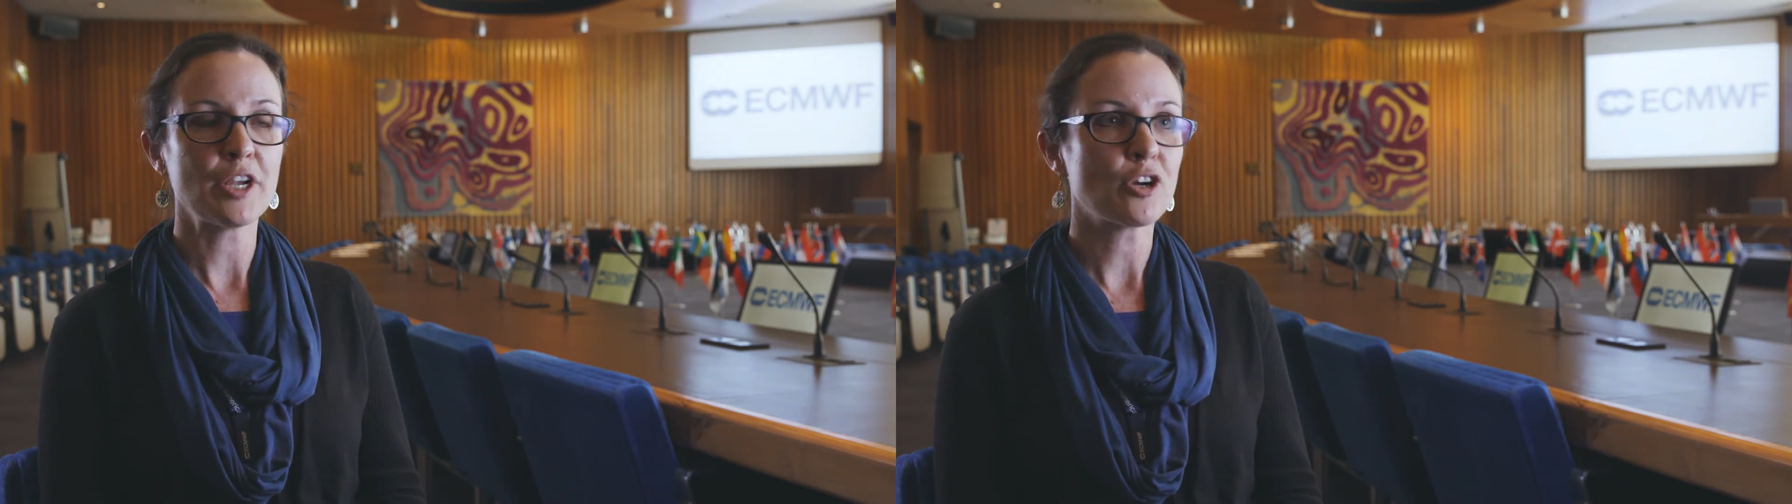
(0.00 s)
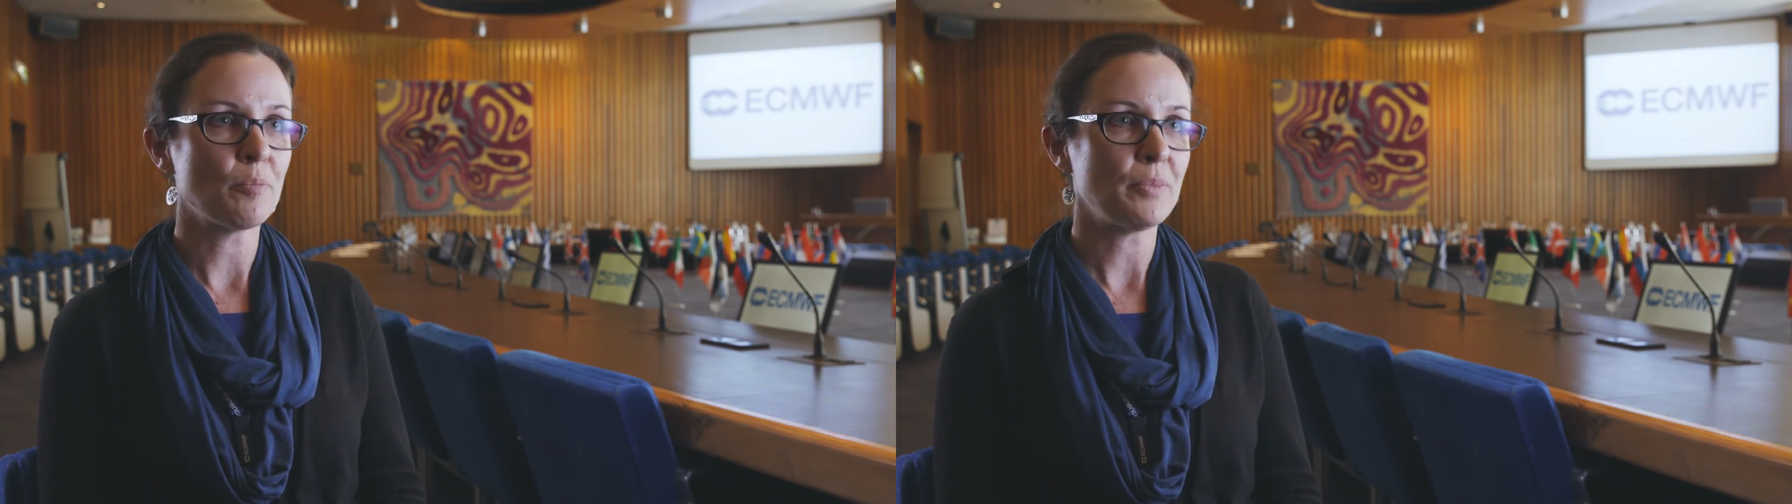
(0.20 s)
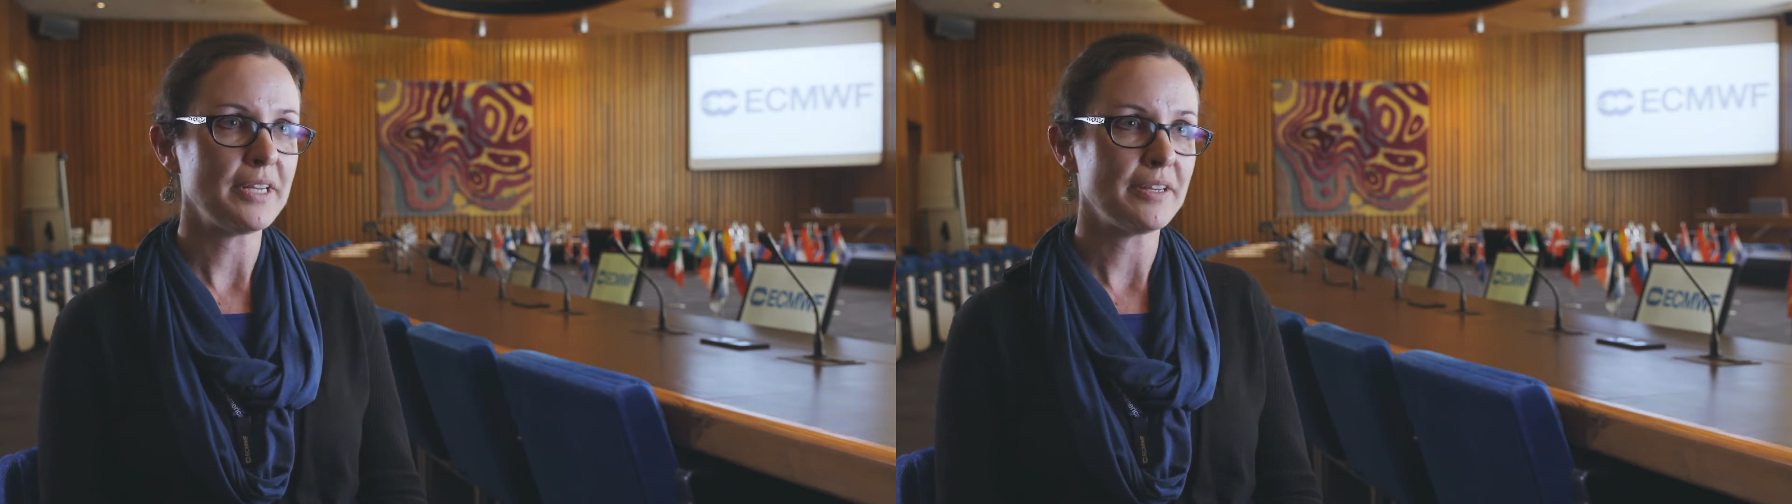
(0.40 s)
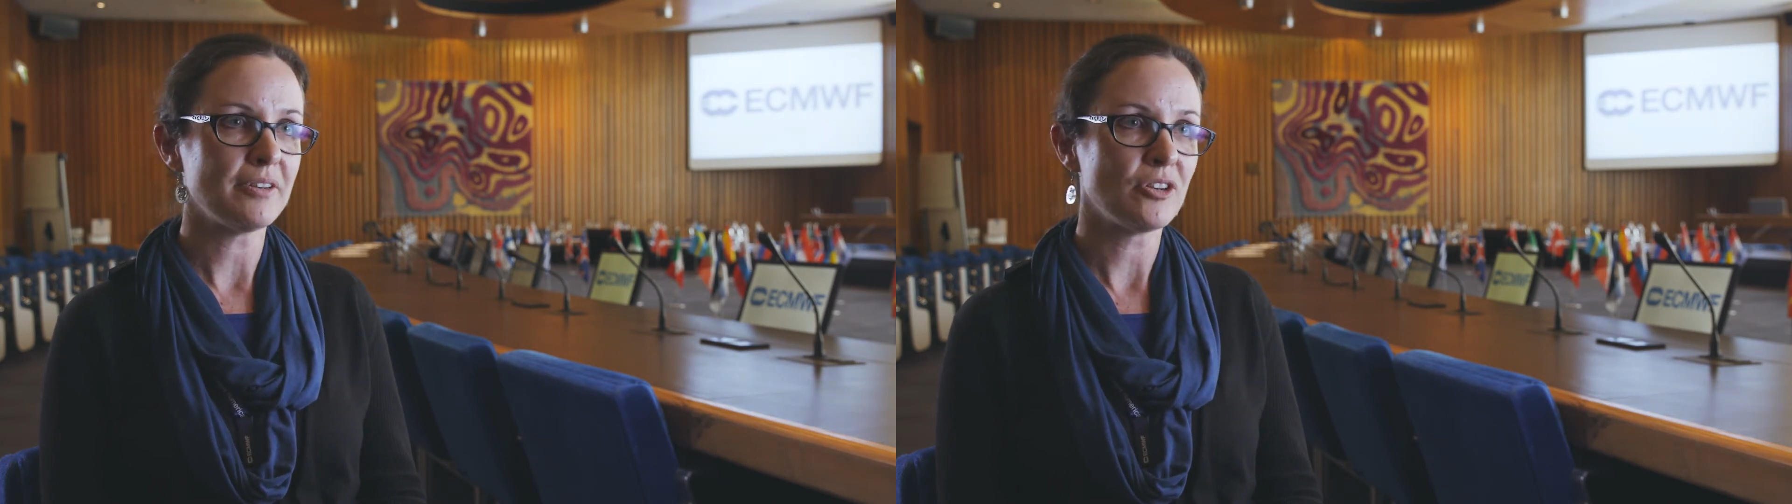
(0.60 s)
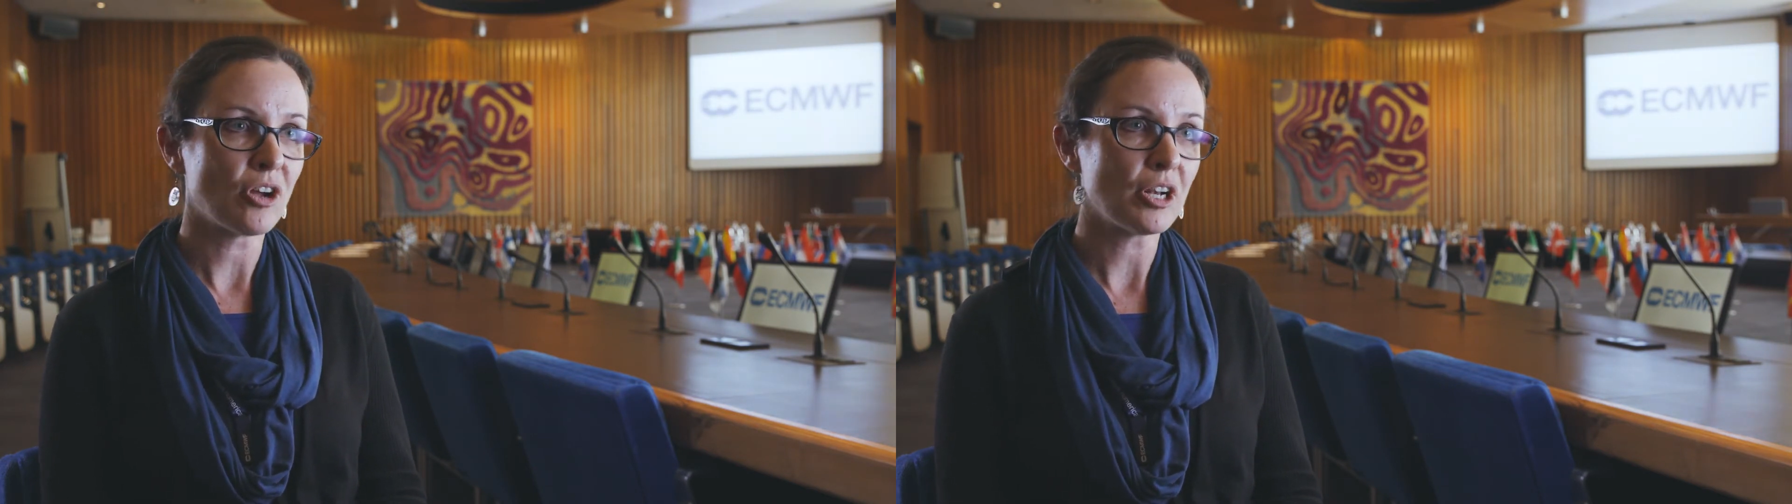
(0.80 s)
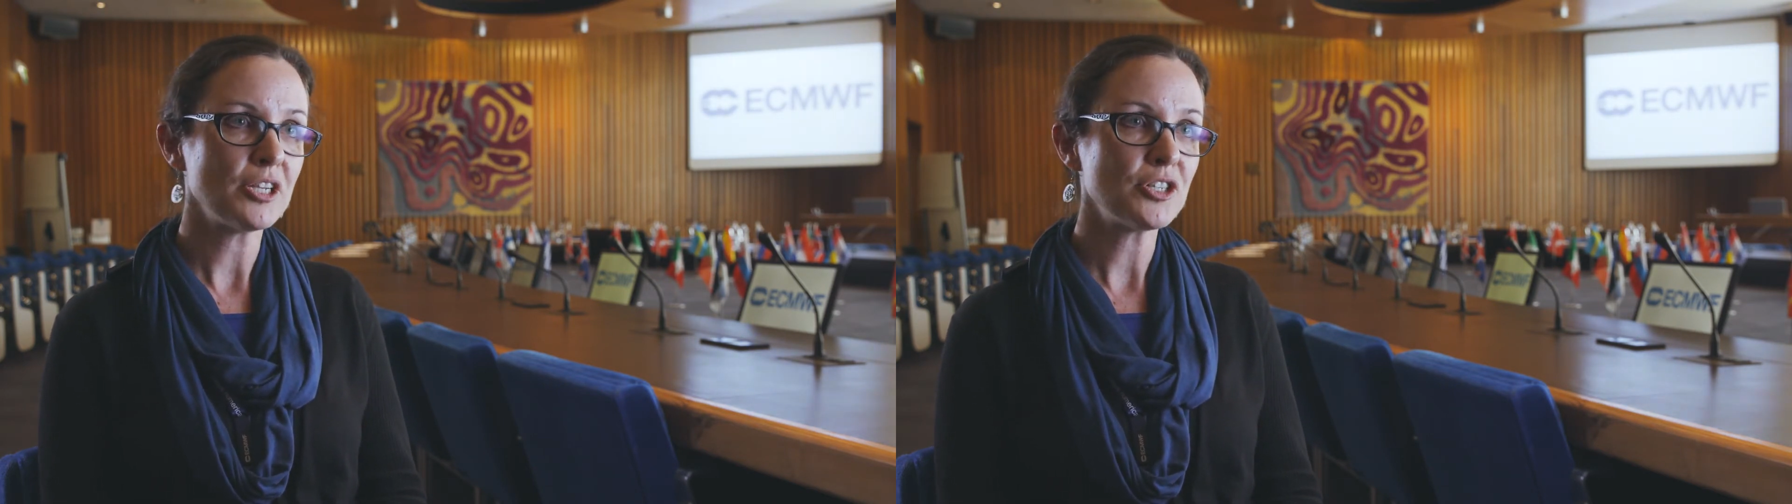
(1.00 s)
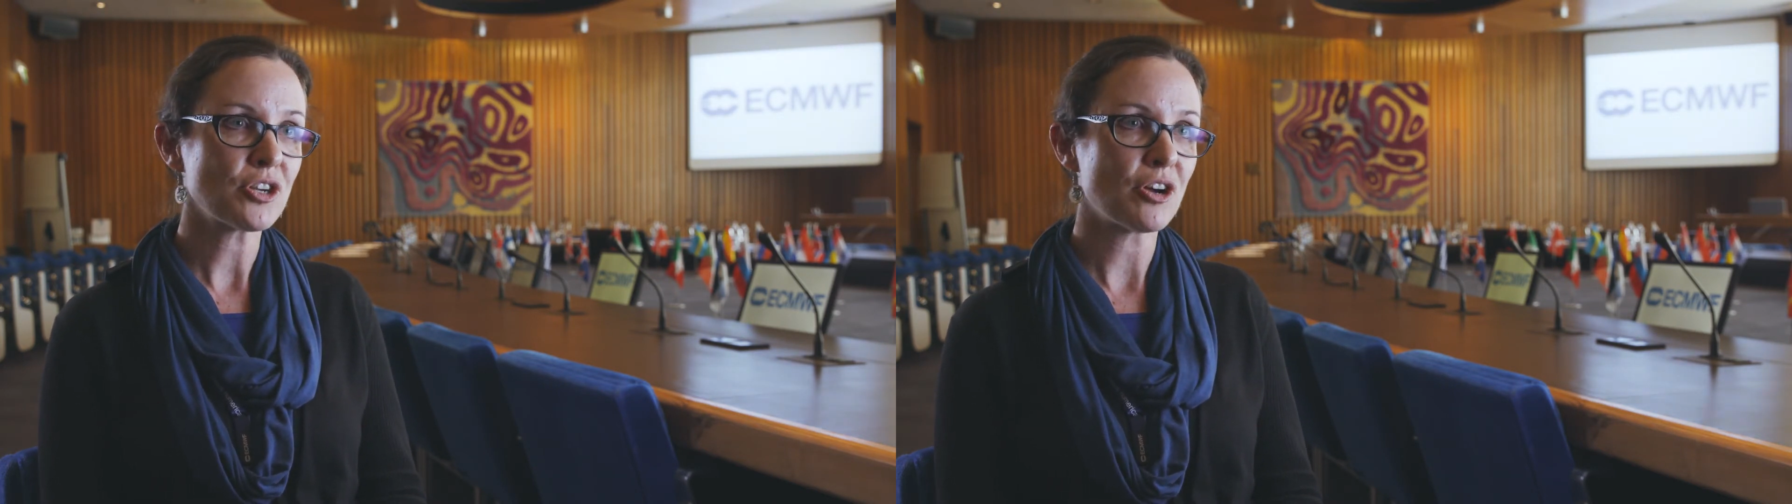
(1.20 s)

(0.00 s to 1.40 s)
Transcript: incomplete knowledge